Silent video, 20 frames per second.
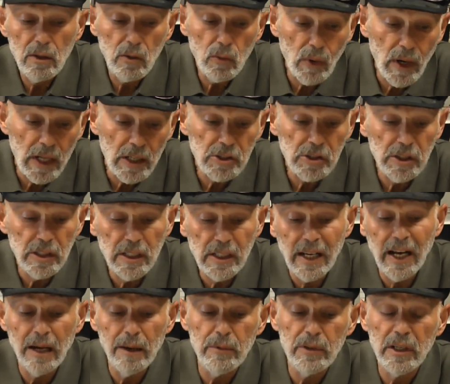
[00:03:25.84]
Rashi,
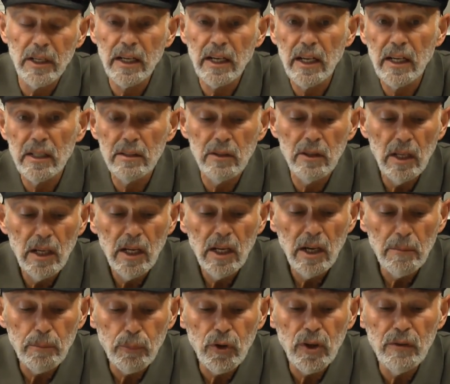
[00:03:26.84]
commenting on
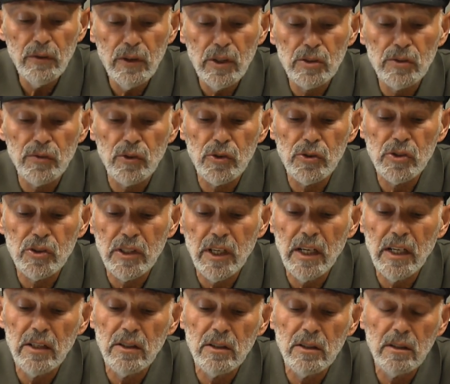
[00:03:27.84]
a previous verse,
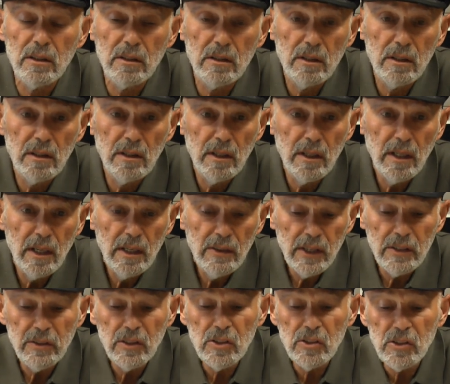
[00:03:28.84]
stated
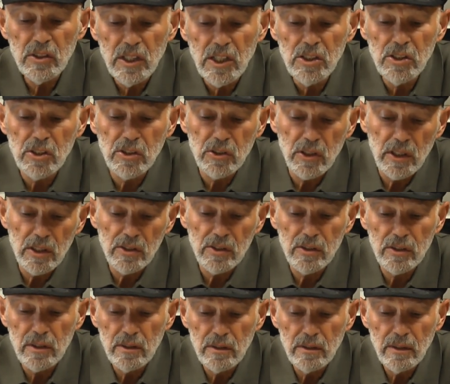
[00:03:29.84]
that this teaches
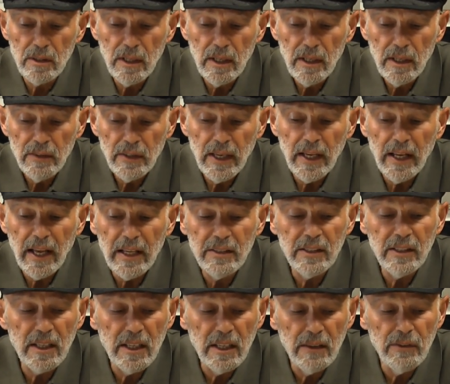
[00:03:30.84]
us that at
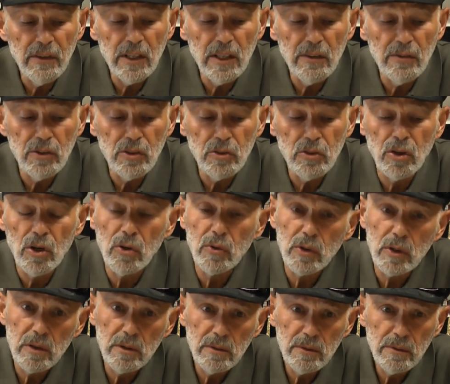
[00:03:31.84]
the giving of the
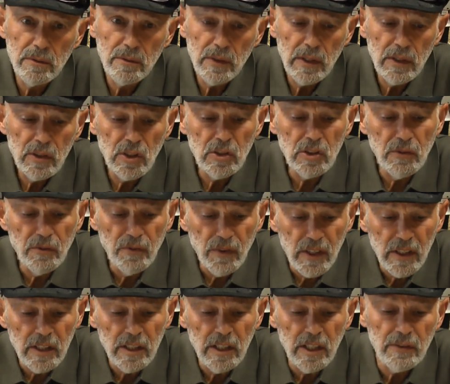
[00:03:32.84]
Torah, the
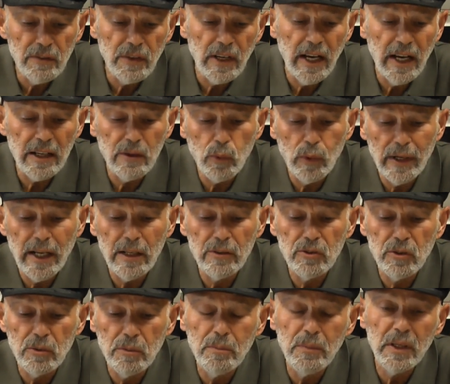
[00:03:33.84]
divinity of God went out
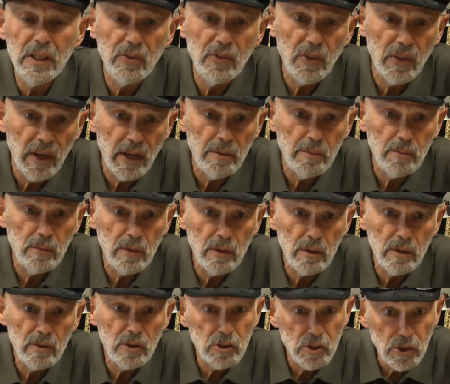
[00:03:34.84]
to meet them,
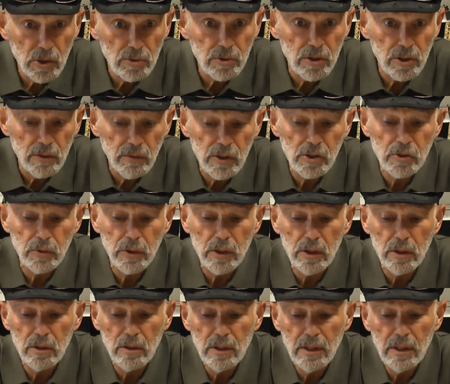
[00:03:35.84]
the children of Israel,